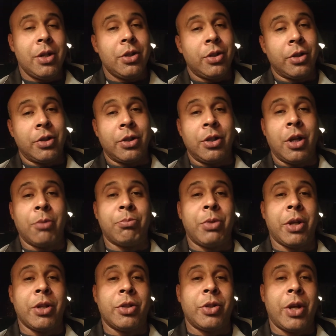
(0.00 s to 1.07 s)
Just a young
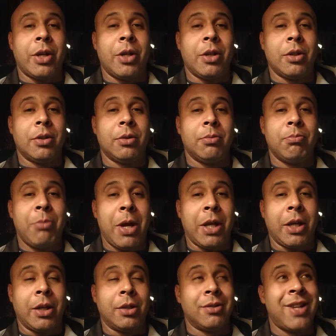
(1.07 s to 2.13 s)
brother trying to
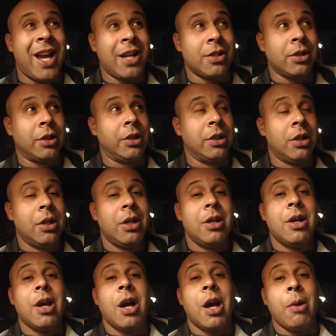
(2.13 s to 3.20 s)
make it. Actually,
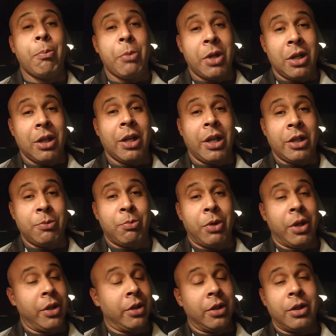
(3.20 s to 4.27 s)
a middle-aged
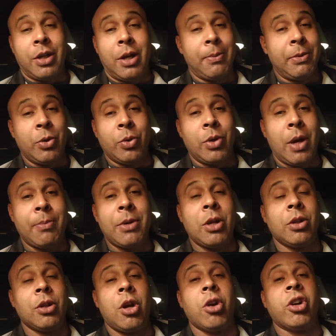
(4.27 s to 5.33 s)
brother. I'm no, I'm
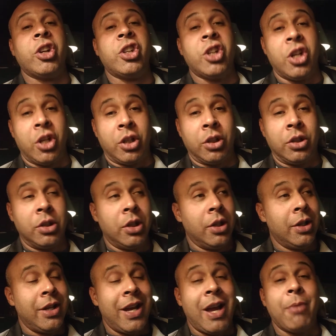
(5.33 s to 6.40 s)
no longer young.
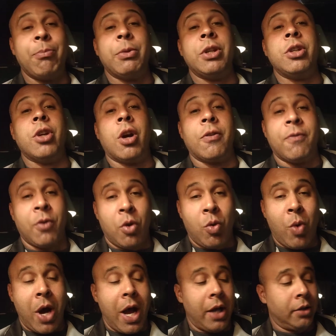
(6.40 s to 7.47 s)
Haven't been young for a
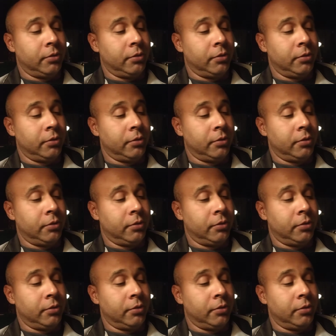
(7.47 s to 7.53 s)
while.